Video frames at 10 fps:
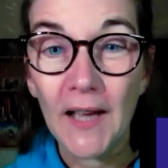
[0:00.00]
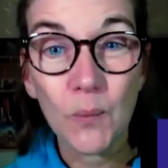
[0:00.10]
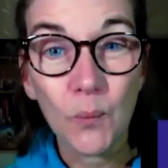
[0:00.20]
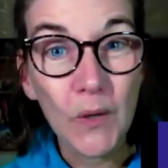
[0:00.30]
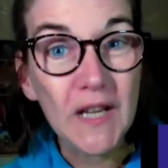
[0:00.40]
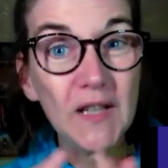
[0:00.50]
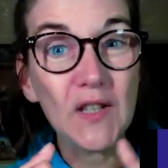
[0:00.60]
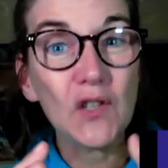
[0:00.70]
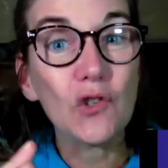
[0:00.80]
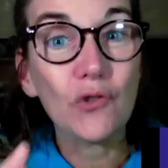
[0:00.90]
as we
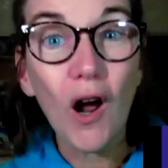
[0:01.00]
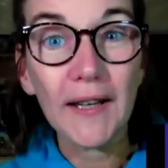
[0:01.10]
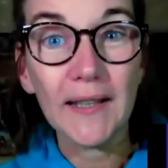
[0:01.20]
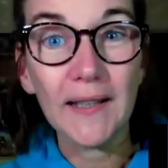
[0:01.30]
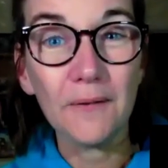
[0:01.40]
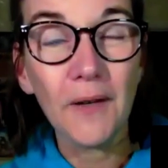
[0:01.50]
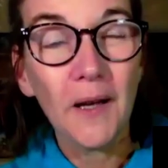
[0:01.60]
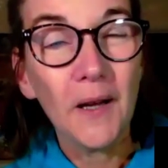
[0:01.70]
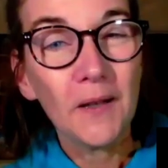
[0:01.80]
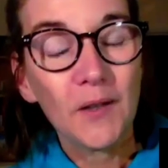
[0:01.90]
strive
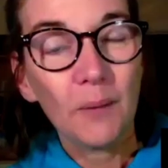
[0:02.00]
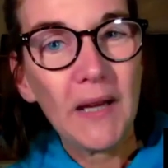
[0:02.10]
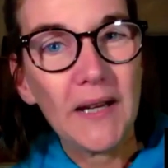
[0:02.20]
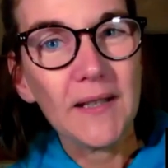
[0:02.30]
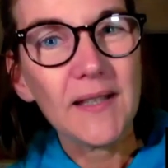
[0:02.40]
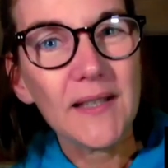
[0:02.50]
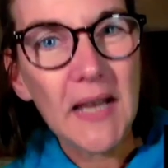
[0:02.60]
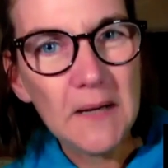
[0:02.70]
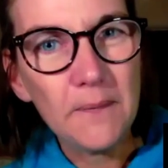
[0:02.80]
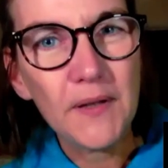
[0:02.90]
to make
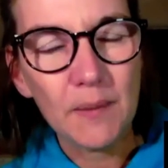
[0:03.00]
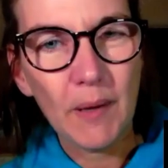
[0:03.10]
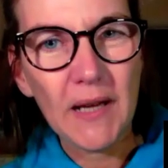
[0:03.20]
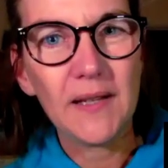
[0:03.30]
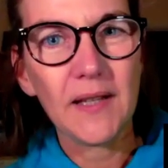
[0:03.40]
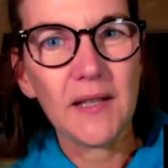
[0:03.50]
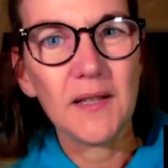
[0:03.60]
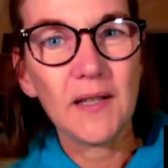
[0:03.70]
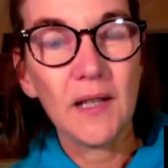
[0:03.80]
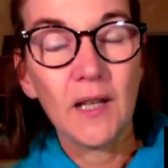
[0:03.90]
safe
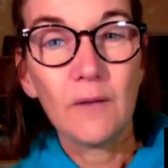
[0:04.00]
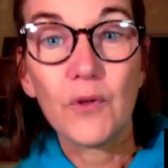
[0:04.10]
spaces